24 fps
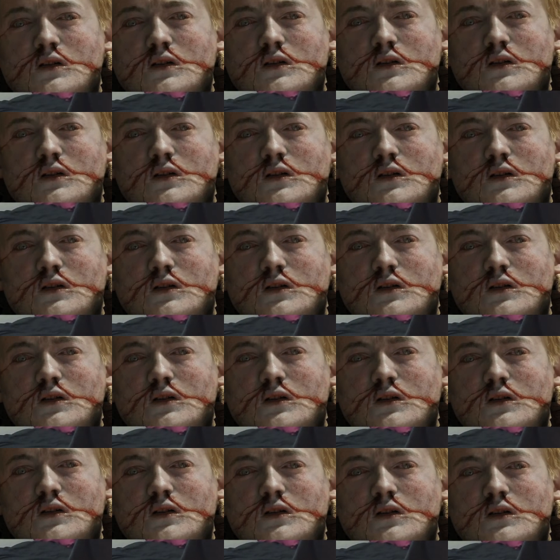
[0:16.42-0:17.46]

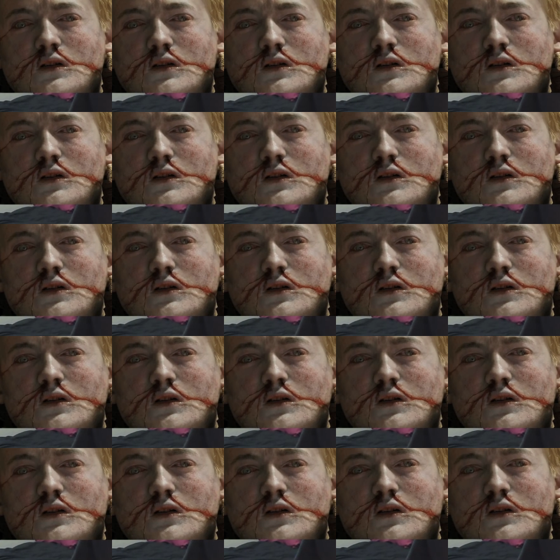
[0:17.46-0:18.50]

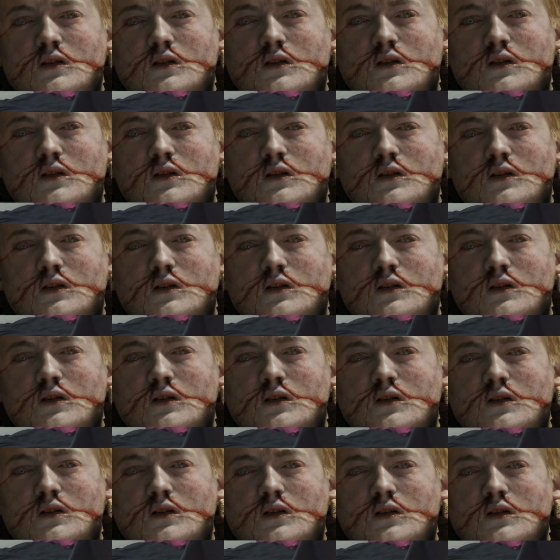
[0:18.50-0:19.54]

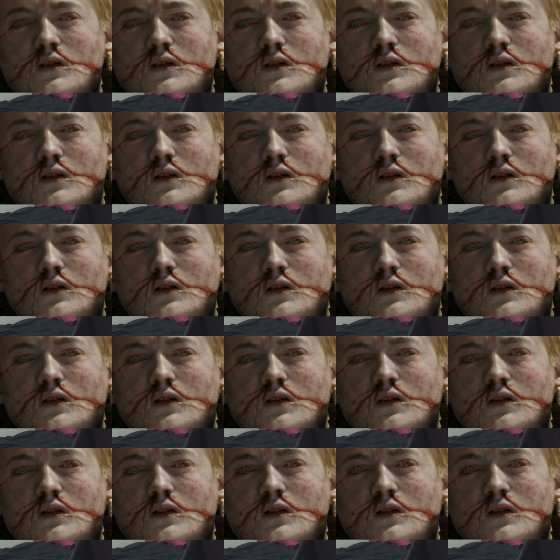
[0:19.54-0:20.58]

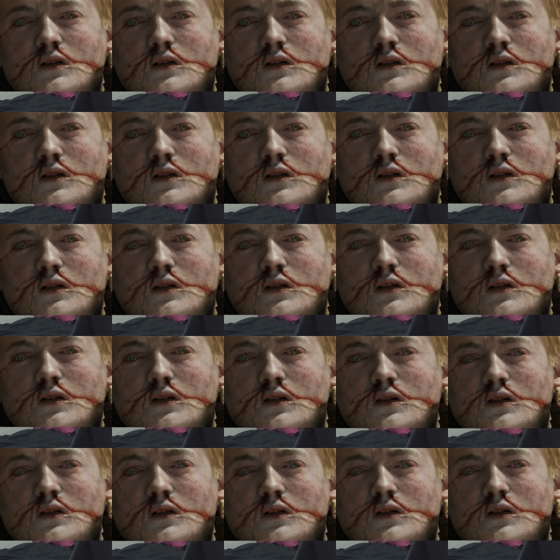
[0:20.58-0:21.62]

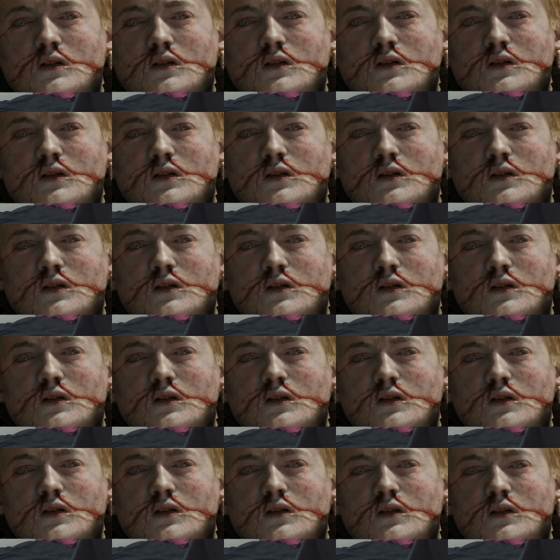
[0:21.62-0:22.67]

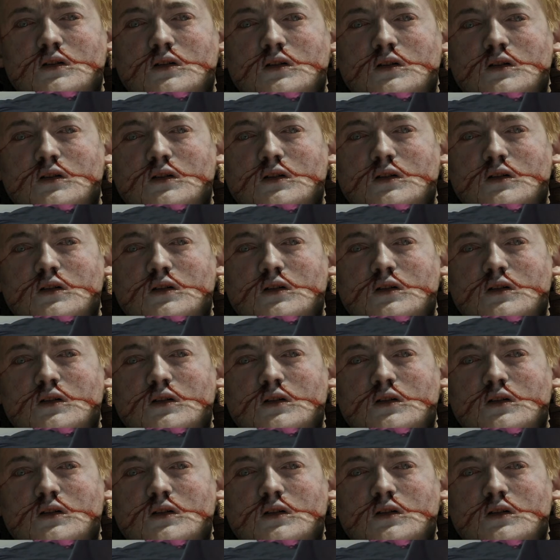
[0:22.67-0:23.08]
The person shown says nothing.